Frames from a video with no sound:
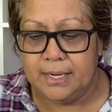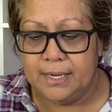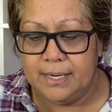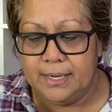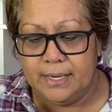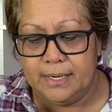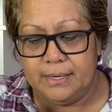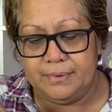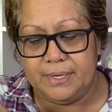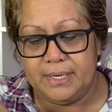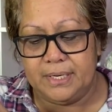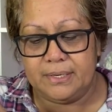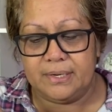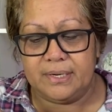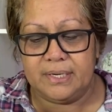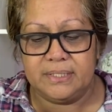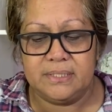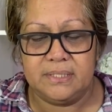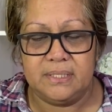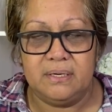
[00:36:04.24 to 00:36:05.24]
Anyway,
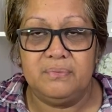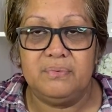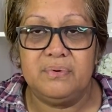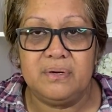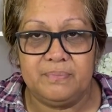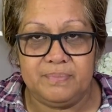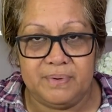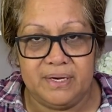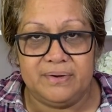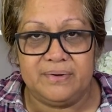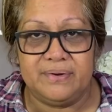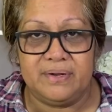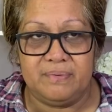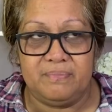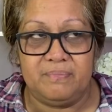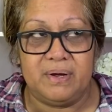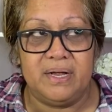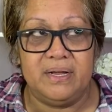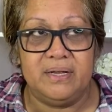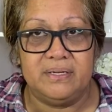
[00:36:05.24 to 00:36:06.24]
guys, it would have been good if
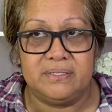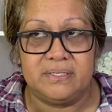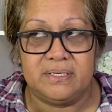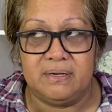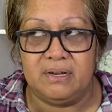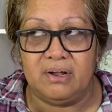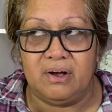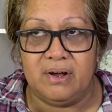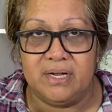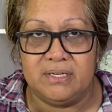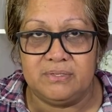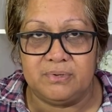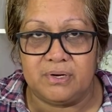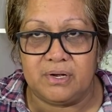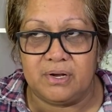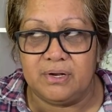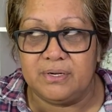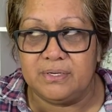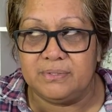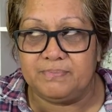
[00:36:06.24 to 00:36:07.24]
my ears and eyes were
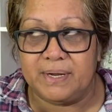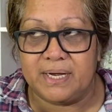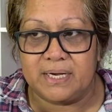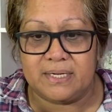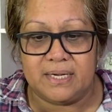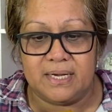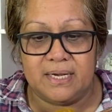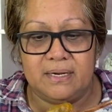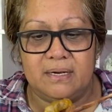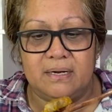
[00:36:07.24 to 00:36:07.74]
closed back then.